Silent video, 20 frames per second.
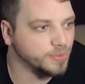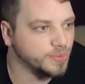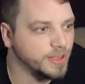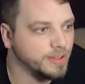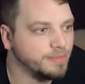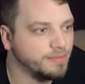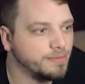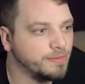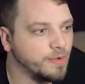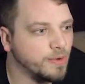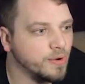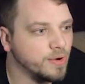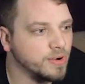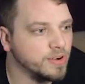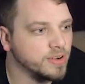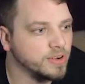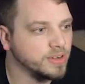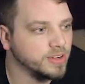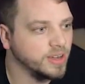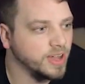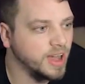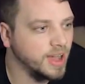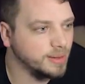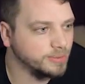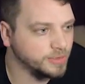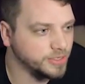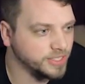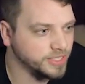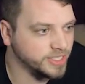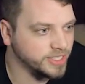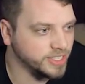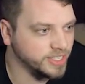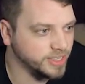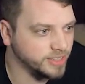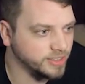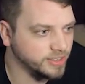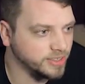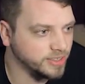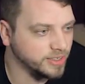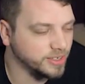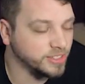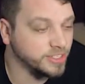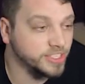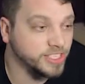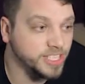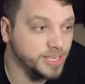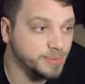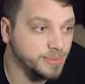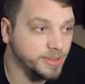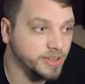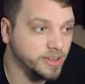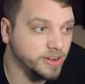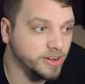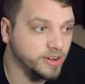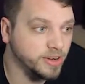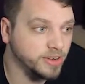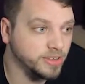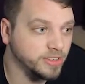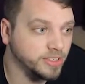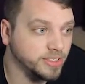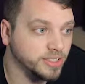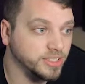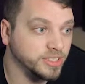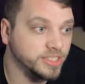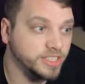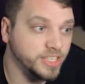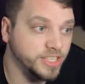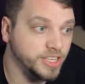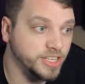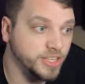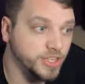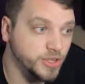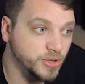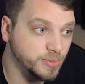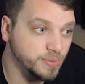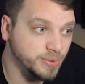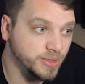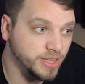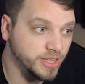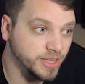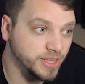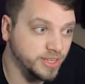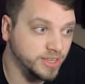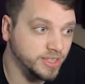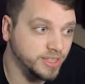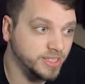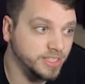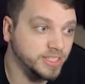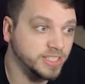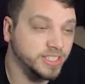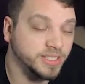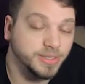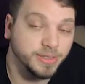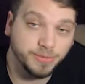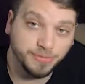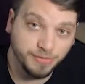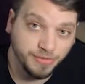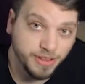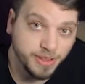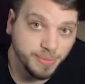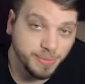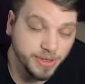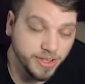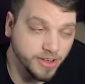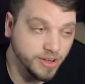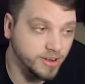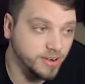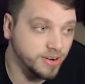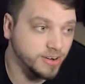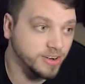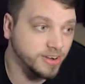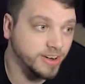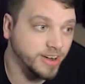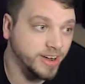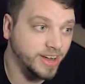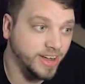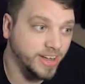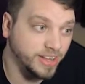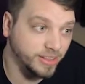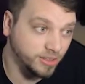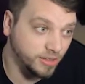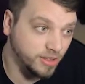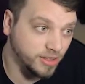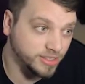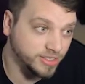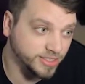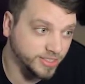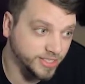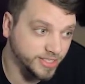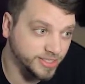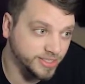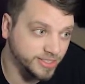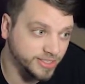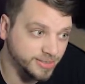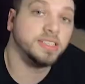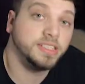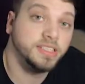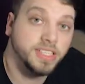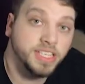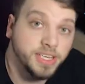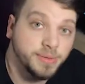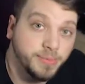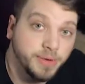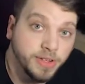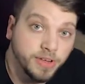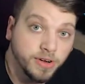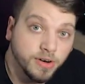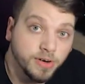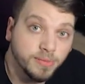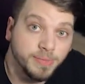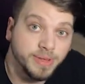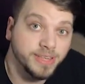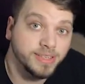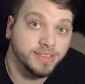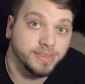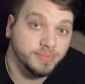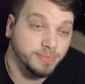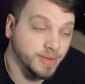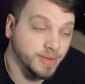So we have 4 options here: CBR, CQB, VBR, and lossless. CBR means